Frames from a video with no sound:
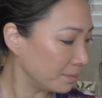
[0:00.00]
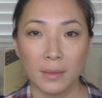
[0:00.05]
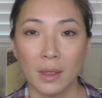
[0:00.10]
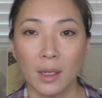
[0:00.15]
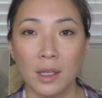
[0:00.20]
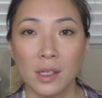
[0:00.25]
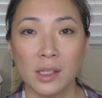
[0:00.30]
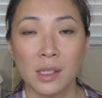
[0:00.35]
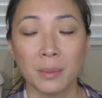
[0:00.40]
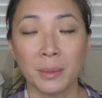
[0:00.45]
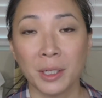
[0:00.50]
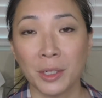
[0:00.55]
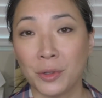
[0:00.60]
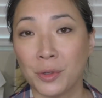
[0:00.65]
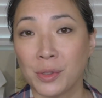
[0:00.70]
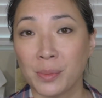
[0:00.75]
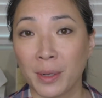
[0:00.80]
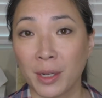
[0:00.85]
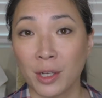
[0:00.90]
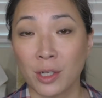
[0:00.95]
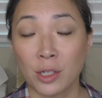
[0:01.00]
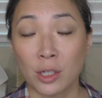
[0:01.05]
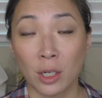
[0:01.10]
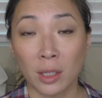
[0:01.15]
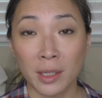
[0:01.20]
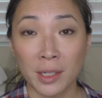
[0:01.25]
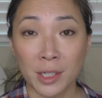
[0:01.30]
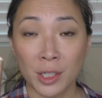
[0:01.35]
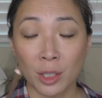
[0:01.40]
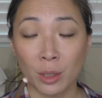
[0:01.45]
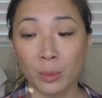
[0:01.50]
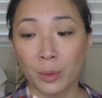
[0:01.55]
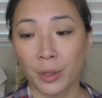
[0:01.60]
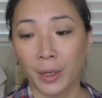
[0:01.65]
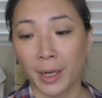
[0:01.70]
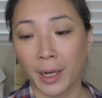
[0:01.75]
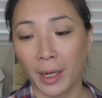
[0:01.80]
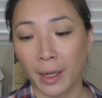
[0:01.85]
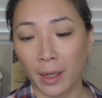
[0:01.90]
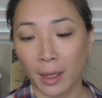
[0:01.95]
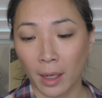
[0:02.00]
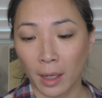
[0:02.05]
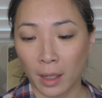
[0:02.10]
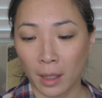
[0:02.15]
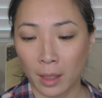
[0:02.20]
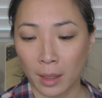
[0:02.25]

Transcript: So I'm going to use my Charlotte Tilbury